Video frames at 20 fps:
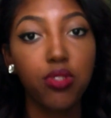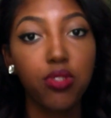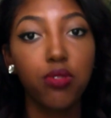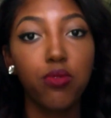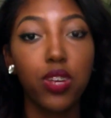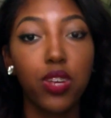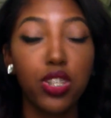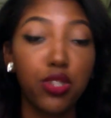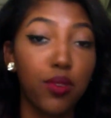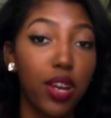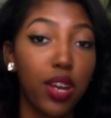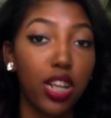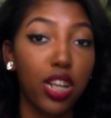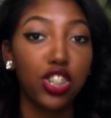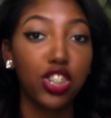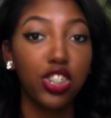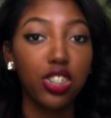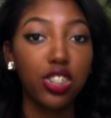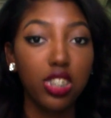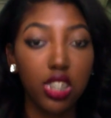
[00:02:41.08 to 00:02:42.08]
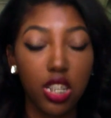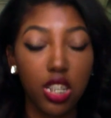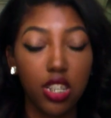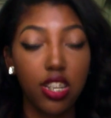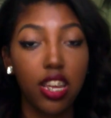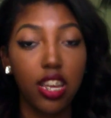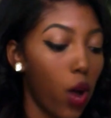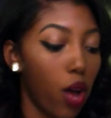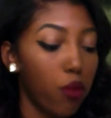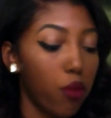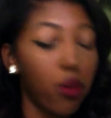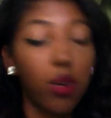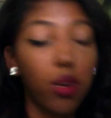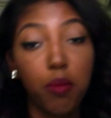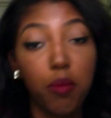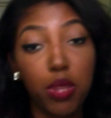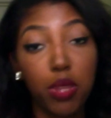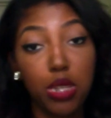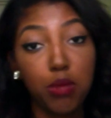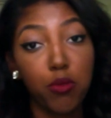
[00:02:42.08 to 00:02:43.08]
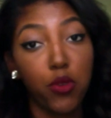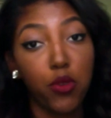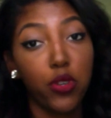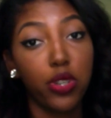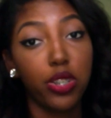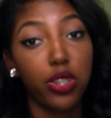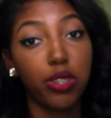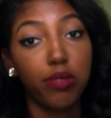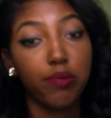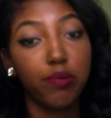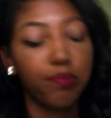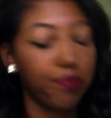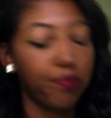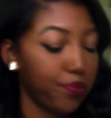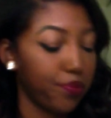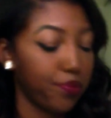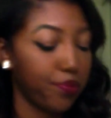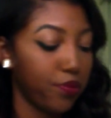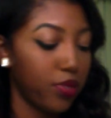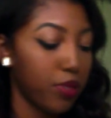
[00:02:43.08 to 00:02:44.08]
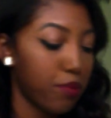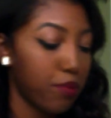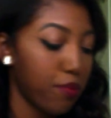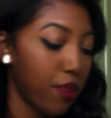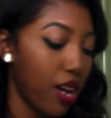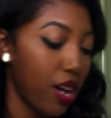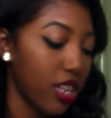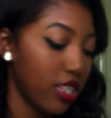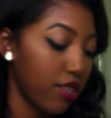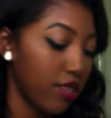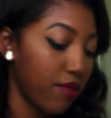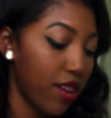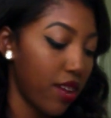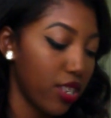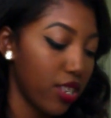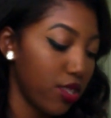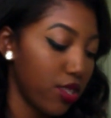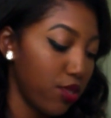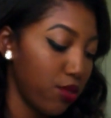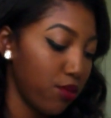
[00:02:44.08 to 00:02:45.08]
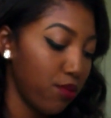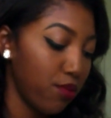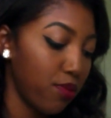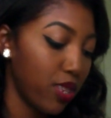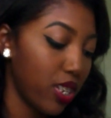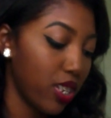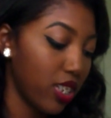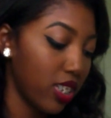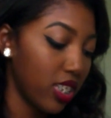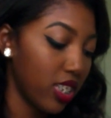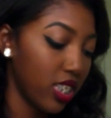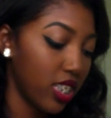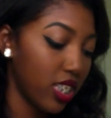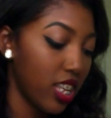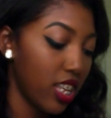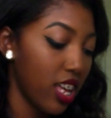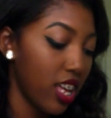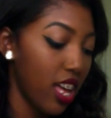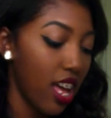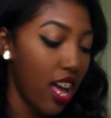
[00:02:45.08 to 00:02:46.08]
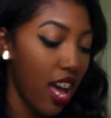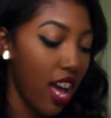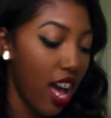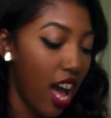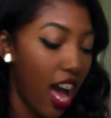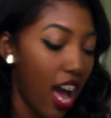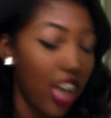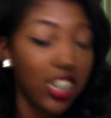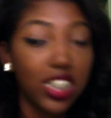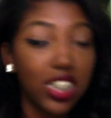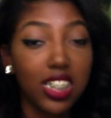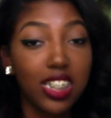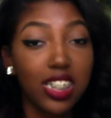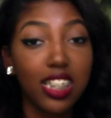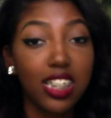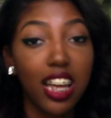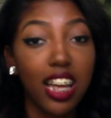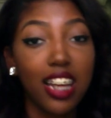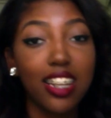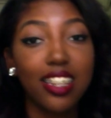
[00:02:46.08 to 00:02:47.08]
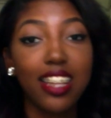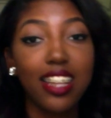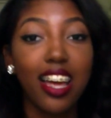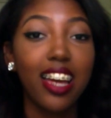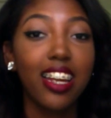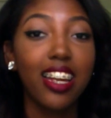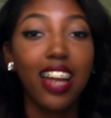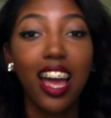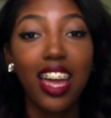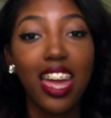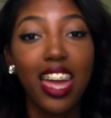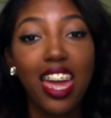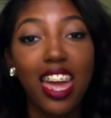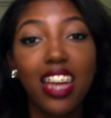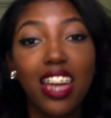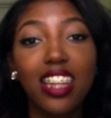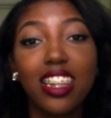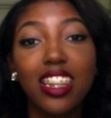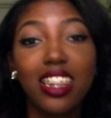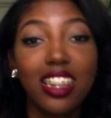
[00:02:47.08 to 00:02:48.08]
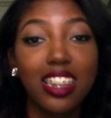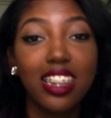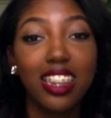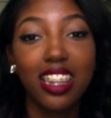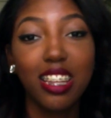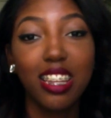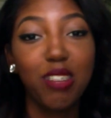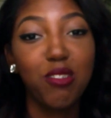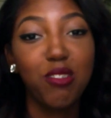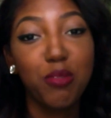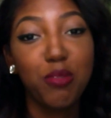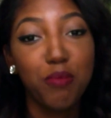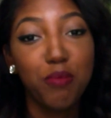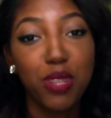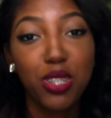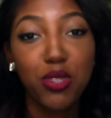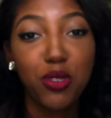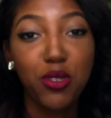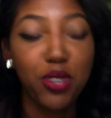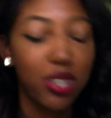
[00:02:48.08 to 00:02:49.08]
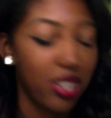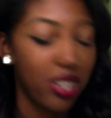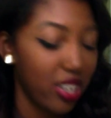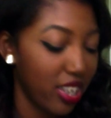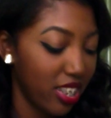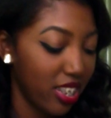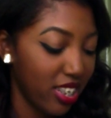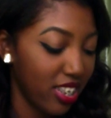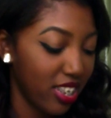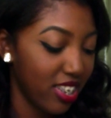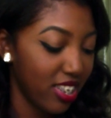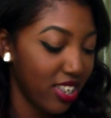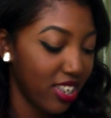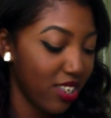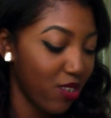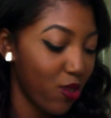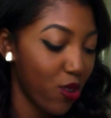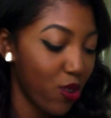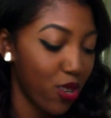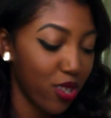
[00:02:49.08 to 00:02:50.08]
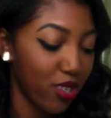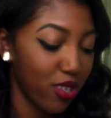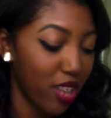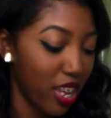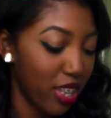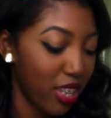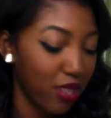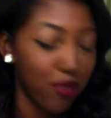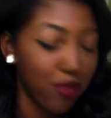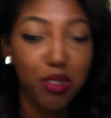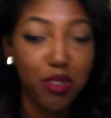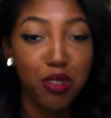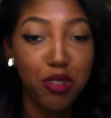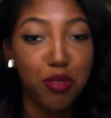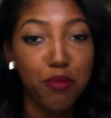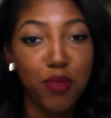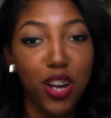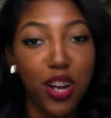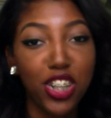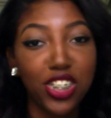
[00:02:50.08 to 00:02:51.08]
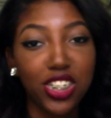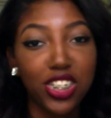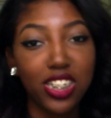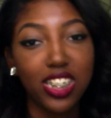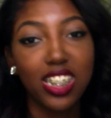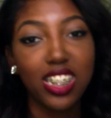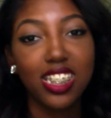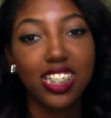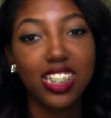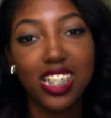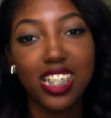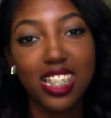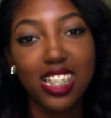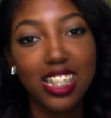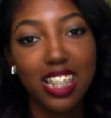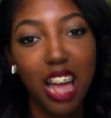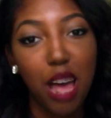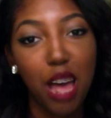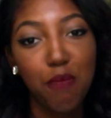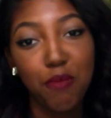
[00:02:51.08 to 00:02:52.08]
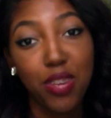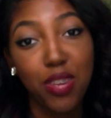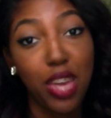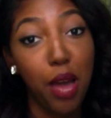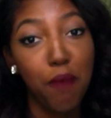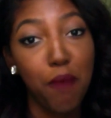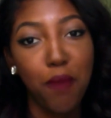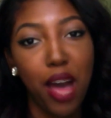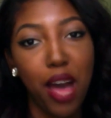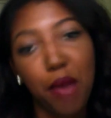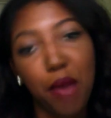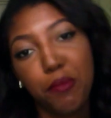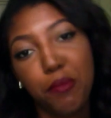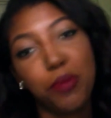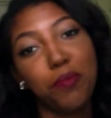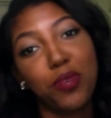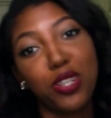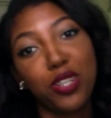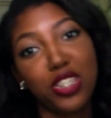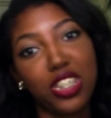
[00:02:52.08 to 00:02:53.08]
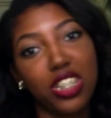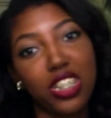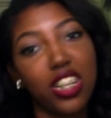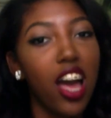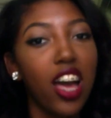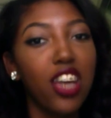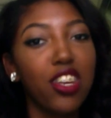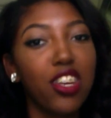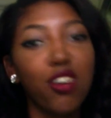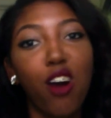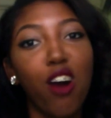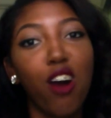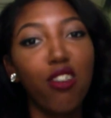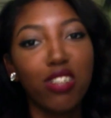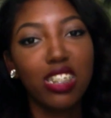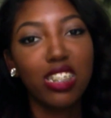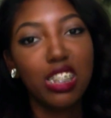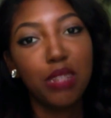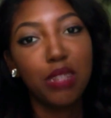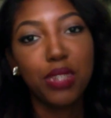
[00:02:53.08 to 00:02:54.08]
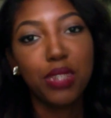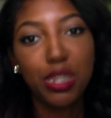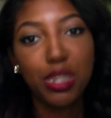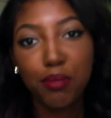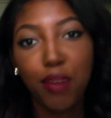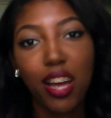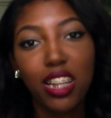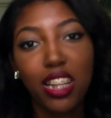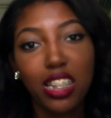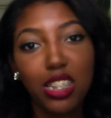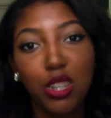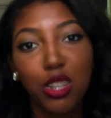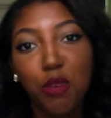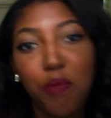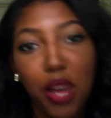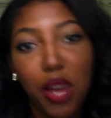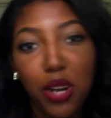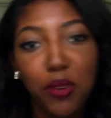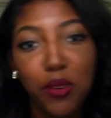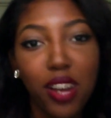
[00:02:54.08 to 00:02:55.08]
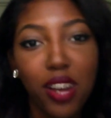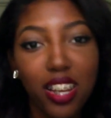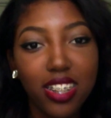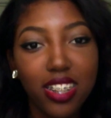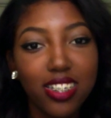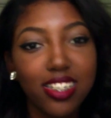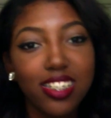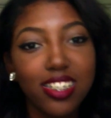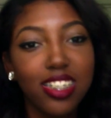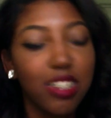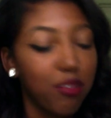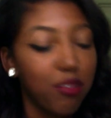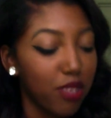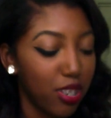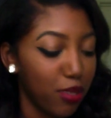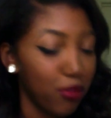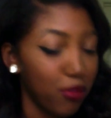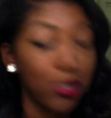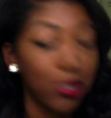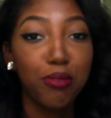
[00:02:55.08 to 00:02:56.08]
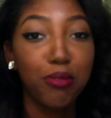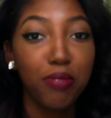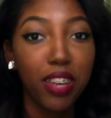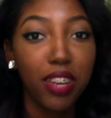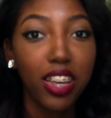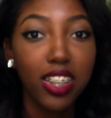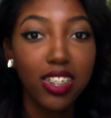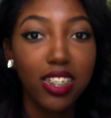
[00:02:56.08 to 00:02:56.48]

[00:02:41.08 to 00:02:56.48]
Resurrection Sunday. I woke up this morning with a positive attitude because I just decided that I can't live in misery or in depression. It's just not me. I'm a happy person. You'll always see me smiling no matter what, even if it's fake.